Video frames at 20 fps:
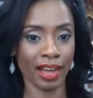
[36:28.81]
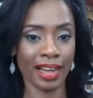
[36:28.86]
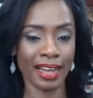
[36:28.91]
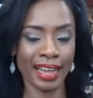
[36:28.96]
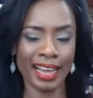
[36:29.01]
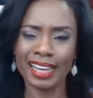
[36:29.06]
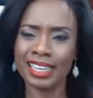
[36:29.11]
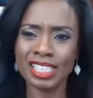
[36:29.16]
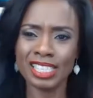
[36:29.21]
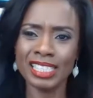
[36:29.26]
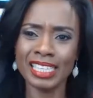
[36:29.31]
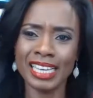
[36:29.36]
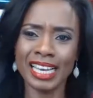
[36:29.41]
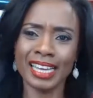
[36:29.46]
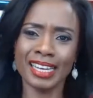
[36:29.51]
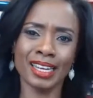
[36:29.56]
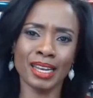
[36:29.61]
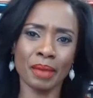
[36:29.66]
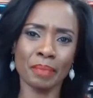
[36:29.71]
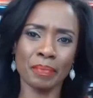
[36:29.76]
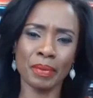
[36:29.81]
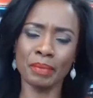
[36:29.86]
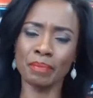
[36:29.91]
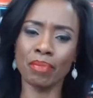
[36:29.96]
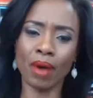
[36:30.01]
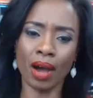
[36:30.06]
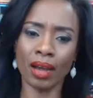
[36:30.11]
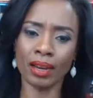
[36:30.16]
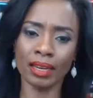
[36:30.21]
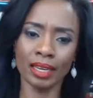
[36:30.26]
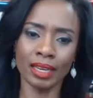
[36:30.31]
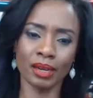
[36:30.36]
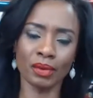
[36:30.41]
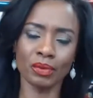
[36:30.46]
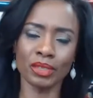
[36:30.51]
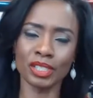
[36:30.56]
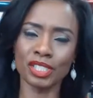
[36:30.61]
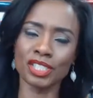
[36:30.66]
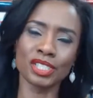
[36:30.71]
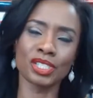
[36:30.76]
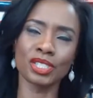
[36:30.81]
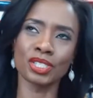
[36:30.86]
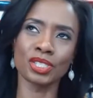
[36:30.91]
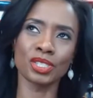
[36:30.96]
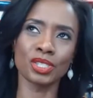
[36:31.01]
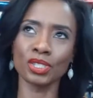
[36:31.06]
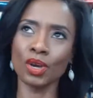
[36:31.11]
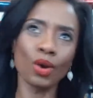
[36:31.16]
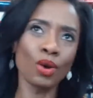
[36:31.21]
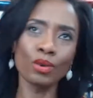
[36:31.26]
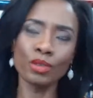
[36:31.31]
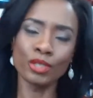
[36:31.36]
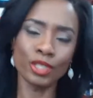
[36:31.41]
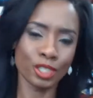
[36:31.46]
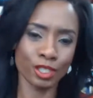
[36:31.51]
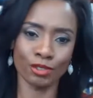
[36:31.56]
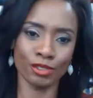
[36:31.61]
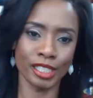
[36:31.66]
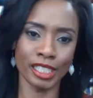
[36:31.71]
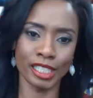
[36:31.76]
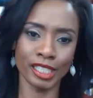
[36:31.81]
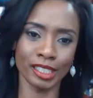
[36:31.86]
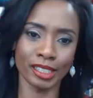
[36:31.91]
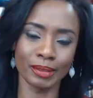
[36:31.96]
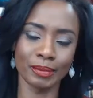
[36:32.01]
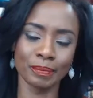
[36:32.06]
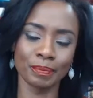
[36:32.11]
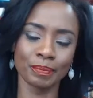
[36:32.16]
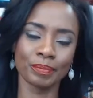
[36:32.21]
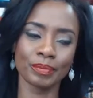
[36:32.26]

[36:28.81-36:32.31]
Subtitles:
I actually ended up embodying, which is so surreal.